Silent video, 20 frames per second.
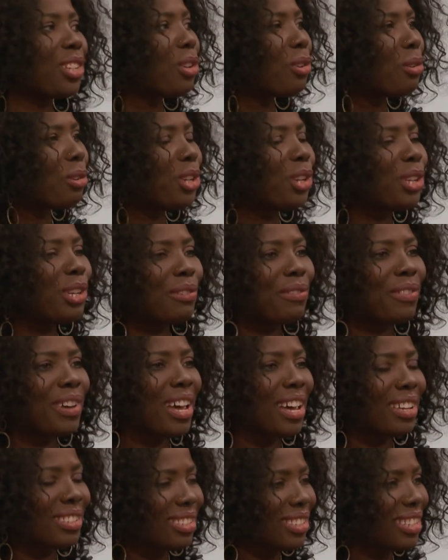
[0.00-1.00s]
the whole
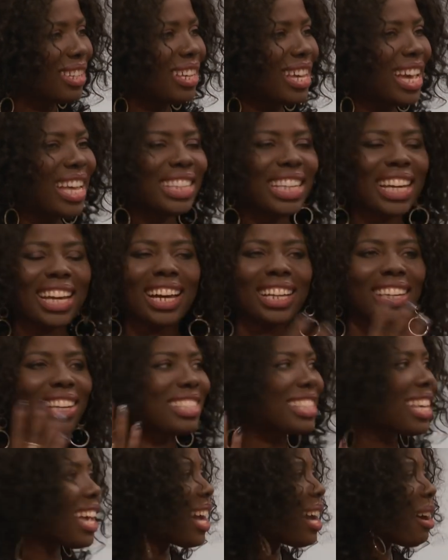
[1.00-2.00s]
universe and the
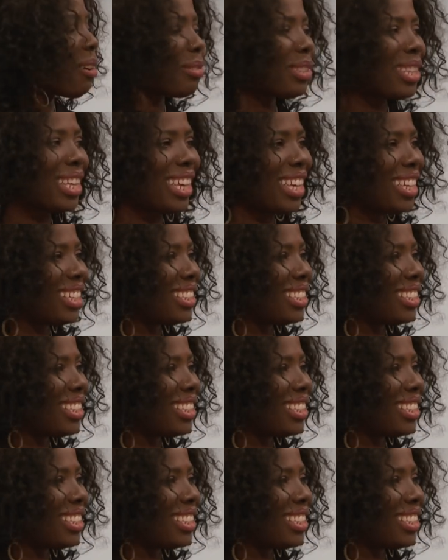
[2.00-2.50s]
colours are out there.